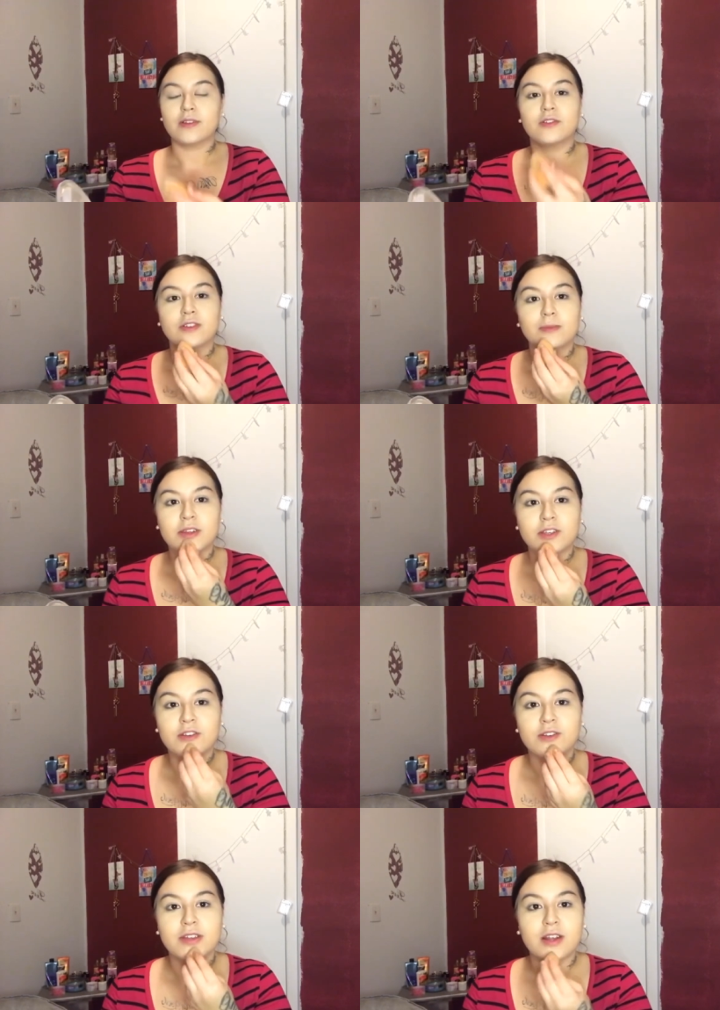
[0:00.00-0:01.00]
So just make sure
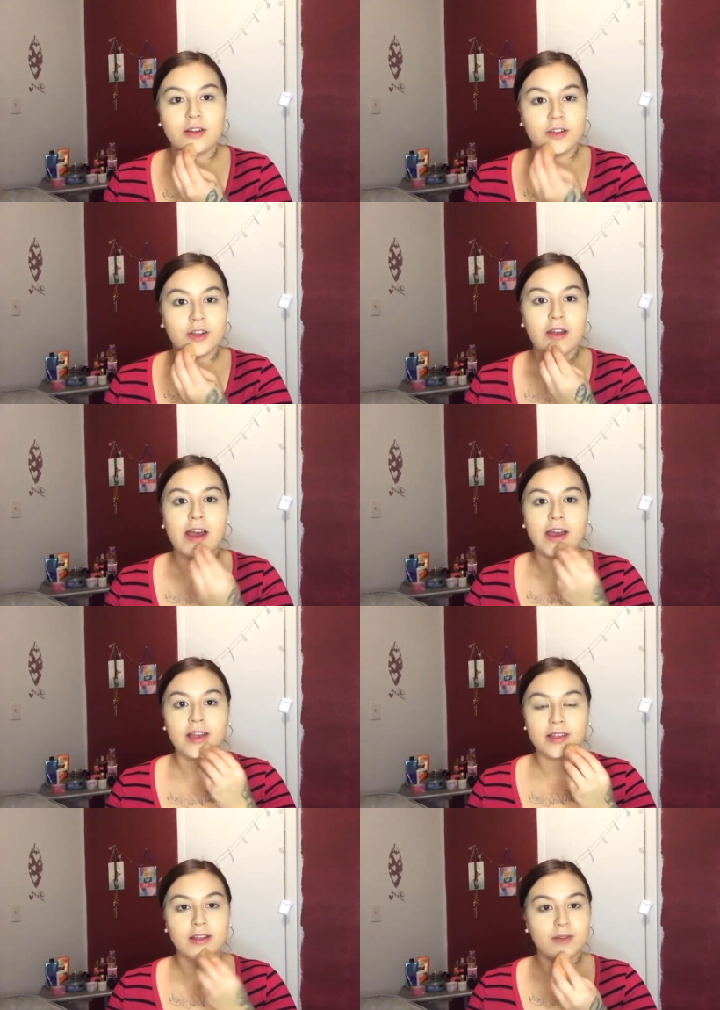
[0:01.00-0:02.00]
you set under your
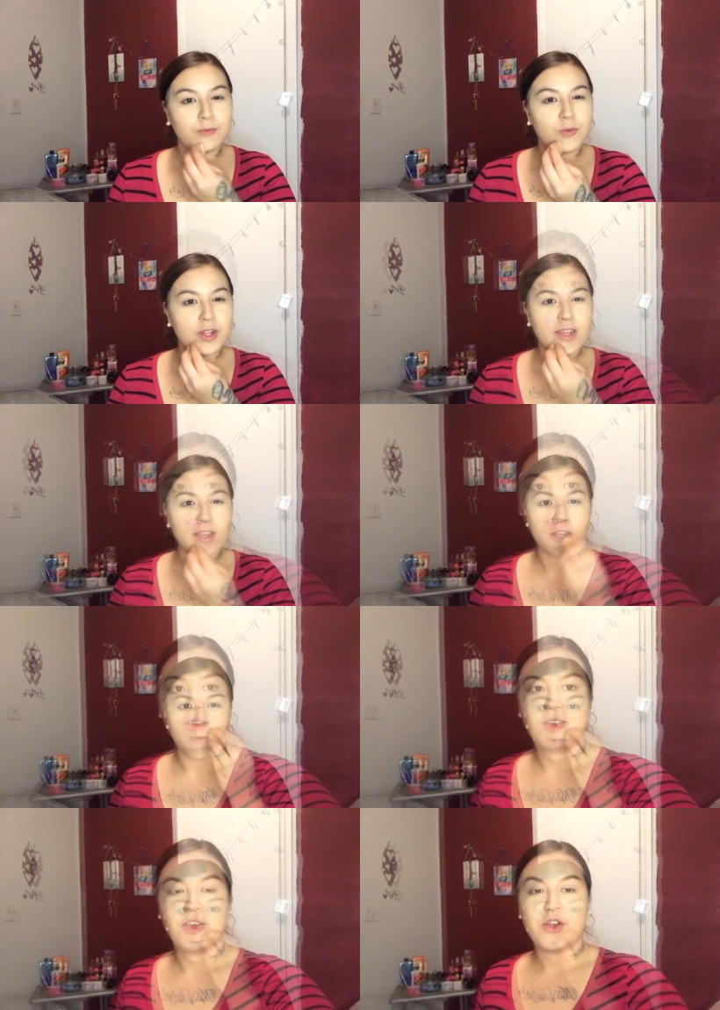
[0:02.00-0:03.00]
eyes and really anywhere.